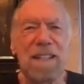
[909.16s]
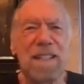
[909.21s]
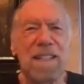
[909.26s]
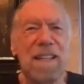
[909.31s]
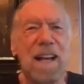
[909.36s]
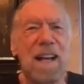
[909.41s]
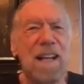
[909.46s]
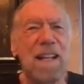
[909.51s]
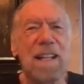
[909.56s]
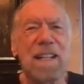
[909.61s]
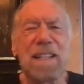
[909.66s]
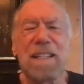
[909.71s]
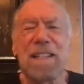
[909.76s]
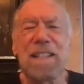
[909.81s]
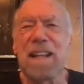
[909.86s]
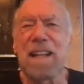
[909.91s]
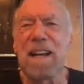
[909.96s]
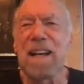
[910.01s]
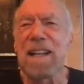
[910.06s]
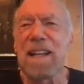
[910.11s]
not
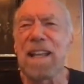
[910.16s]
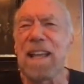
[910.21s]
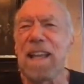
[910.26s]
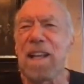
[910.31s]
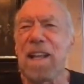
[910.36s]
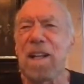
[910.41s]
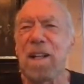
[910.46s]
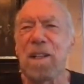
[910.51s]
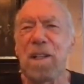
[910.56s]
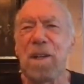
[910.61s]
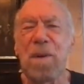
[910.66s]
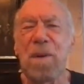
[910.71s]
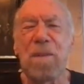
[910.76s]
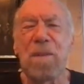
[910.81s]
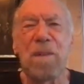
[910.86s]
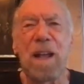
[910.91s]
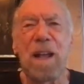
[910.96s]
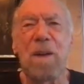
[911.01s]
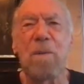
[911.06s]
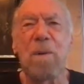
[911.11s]
not a clue. In
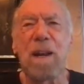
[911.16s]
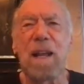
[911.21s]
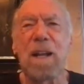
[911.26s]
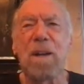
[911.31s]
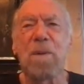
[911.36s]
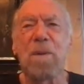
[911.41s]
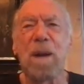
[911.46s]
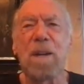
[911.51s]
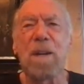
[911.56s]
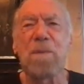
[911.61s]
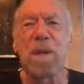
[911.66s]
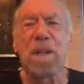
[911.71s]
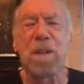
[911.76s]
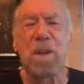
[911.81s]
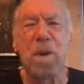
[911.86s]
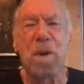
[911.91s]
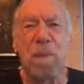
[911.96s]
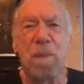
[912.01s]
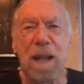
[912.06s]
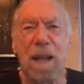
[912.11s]
fact, when I graduated,
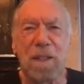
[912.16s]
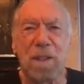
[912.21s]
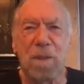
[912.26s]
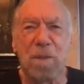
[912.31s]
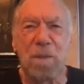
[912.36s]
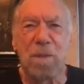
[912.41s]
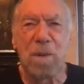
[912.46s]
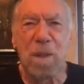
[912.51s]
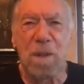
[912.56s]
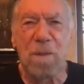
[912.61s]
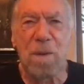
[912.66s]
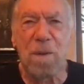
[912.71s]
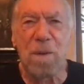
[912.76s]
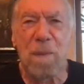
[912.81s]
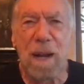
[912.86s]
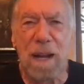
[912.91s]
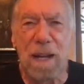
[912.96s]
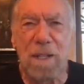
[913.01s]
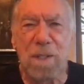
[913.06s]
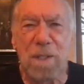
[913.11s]
go back a little further from
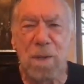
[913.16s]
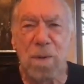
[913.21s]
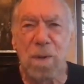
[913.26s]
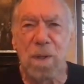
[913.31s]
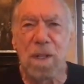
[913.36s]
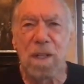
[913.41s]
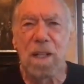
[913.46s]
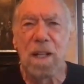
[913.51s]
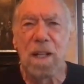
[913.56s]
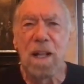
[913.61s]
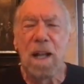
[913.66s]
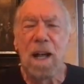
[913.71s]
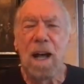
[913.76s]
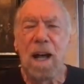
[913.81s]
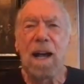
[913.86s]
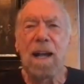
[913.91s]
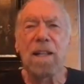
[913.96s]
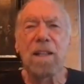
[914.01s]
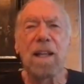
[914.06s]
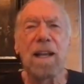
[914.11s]
high school,
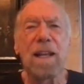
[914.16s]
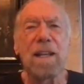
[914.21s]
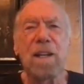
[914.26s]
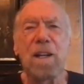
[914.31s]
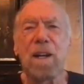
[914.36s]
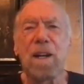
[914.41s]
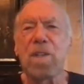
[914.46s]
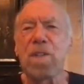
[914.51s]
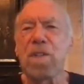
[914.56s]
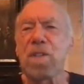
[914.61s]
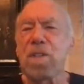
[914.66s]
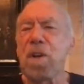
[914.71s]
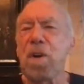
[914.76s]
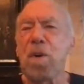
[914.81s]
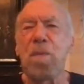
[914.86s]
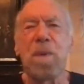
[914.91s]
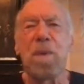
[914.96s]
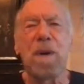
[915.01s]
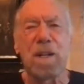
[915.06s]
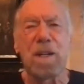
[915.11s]
I liked cars
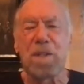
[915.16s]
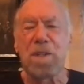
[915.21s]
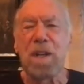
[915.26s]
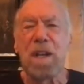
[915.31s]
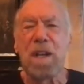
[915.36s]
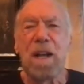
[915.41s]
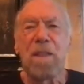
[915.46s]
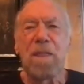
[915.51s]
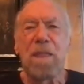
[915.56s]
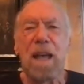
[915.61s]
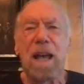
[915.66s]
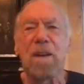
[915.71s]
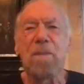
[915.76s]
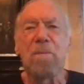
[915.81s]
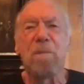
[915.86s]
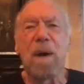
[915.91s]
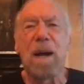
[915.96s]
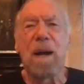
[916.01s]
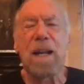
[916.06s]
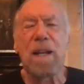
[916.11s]
so much that
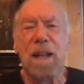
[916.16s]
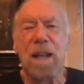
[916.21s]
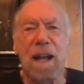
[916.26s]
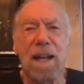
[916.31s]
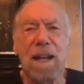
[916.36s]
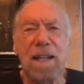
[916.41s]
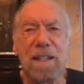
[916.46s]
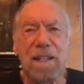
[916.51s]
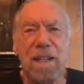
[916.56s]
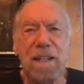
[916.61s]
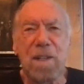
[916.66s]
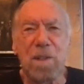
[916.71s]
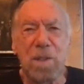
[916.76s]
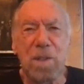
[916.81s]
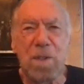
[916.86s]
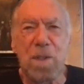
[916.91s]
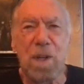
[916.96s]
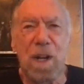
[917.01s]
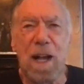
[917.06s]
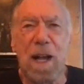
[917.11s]
my ideal
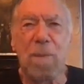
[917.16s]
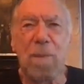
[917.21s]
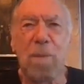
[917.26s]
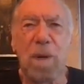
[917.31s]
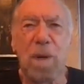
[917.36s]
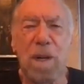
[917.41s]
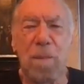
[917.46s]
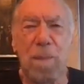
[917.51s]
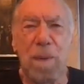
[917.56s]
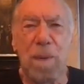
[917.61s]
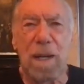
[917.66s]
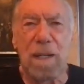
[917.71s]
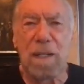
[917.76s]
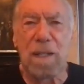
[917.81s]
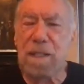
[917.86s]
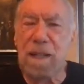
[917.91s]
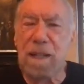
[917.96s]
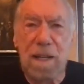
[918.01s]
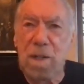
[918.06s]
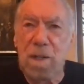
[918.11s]
job would have been
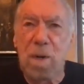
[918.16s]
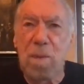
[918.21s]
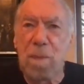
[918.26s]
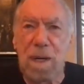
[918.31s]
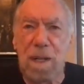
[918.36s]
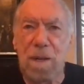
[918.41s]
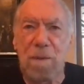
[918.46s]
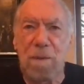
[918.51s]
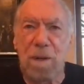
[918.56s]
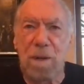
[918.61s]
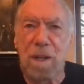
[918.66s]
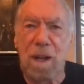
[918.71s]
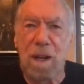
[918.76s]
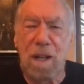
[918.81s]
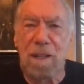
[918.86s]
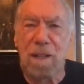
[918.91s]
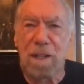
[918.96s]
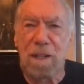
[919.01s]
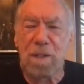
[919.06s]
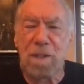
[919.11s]
because I had no money for
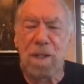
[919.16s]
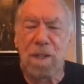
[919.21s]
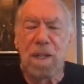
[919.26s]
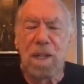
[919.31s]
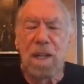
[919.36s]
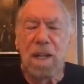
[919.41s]
college.